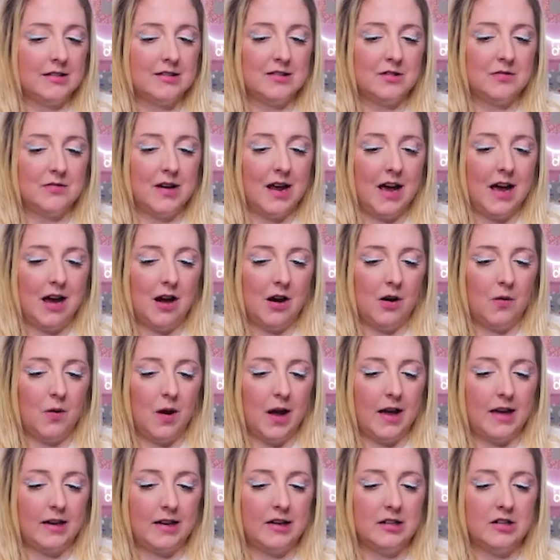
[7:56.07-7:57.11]
So now
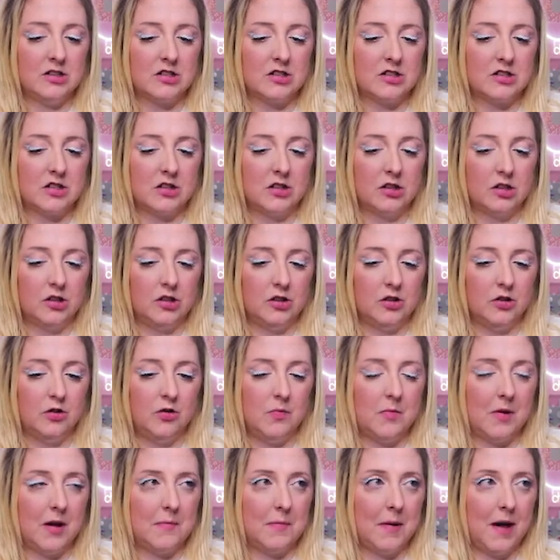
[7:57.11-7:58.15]
I can just glue
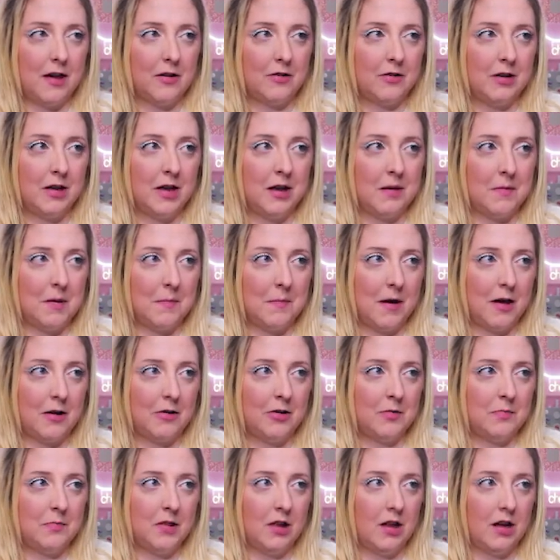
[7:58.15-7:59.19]
my battery and my battery
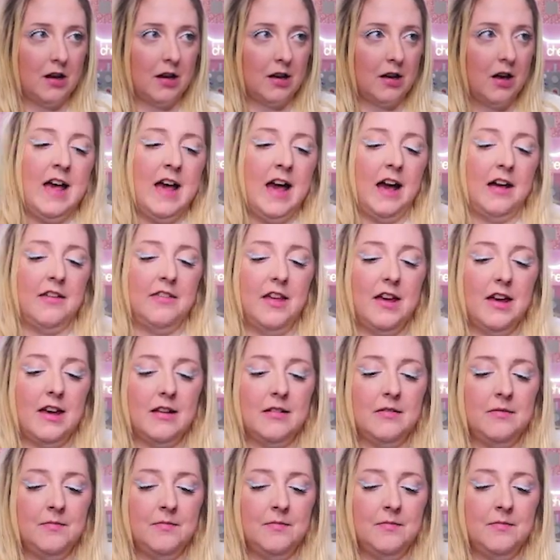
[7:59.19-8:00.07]
plug, and then